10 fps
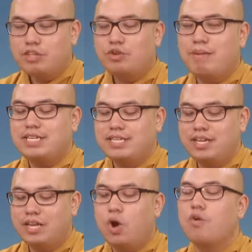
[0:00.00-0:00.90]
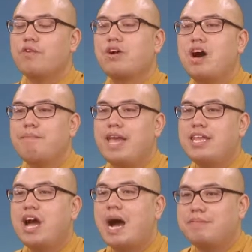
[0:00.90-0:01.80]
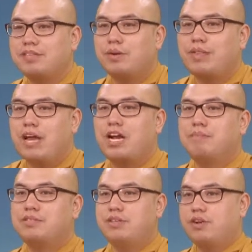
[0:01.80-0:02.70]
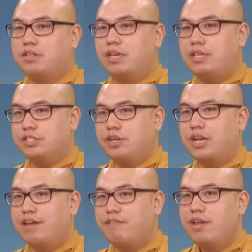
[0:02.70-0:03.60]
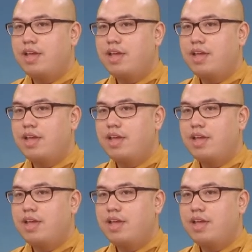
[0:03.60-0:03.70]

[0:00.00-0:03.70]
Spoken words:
basically overcome any obstacle that comes into your life.